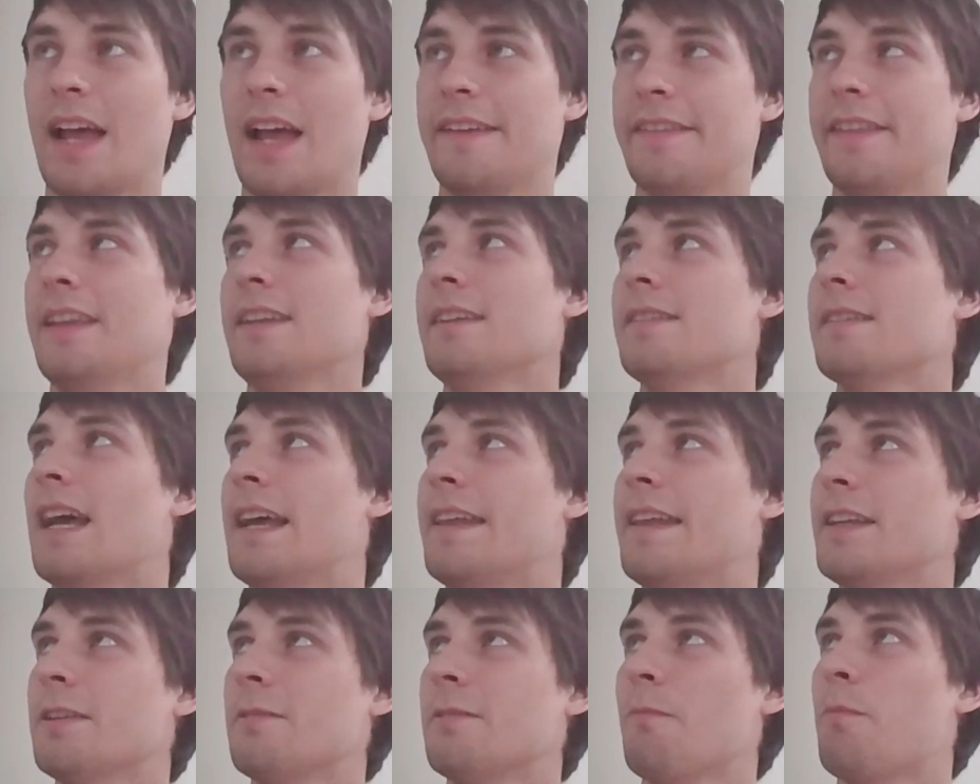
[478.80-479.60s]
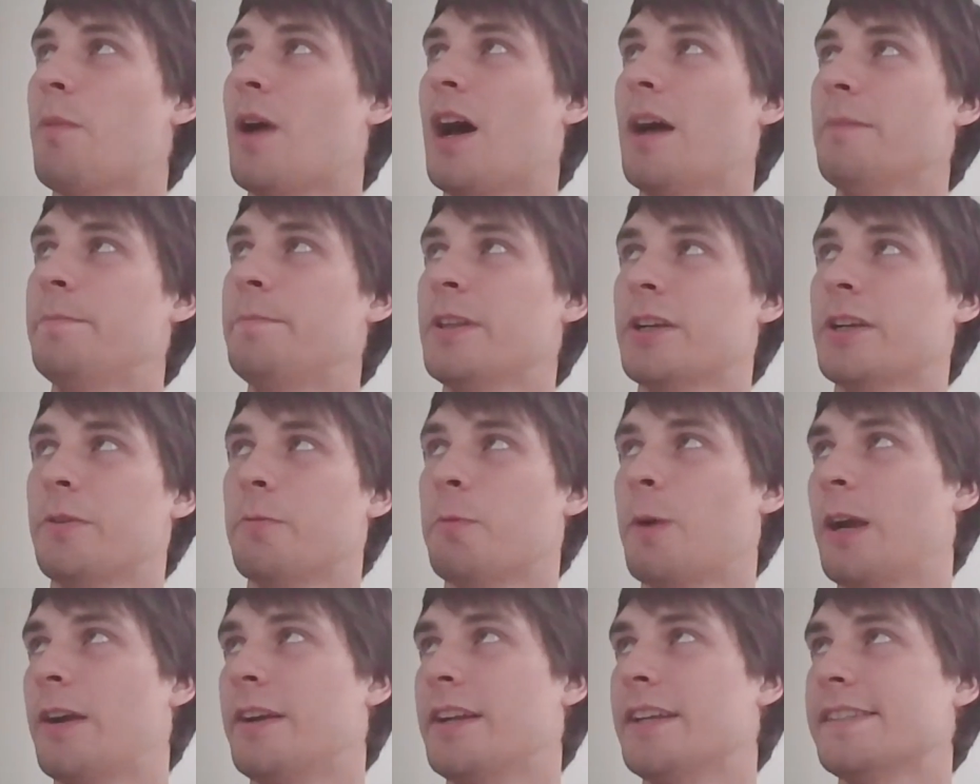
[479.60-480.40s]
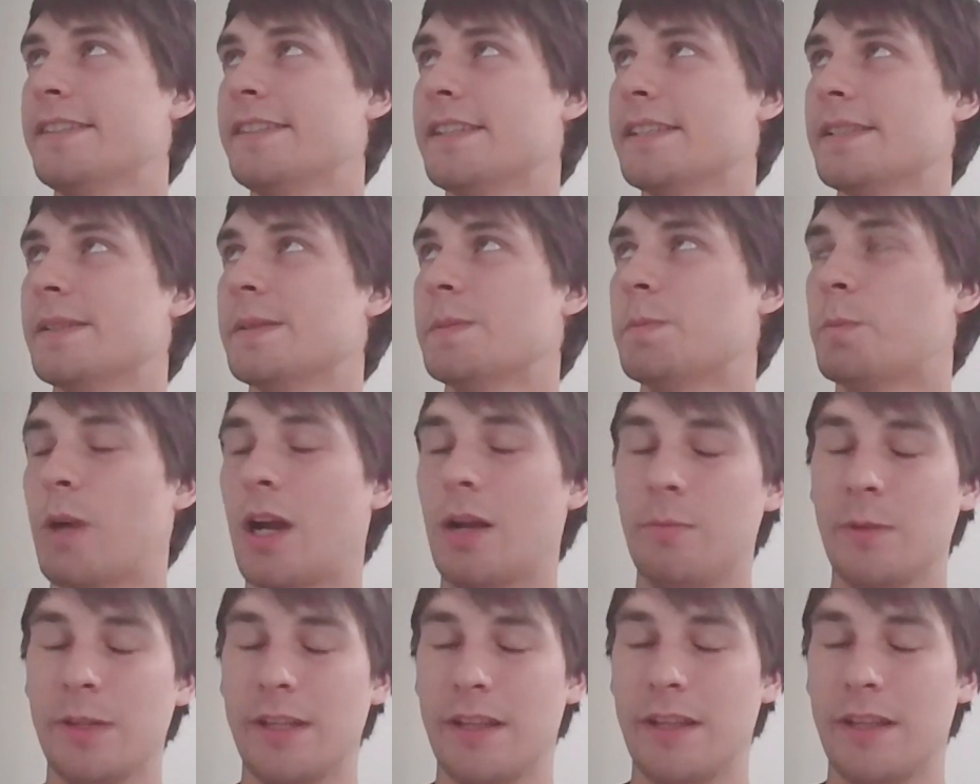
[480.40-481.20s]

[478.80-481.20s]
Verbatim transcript: I think I think popular awareness is probably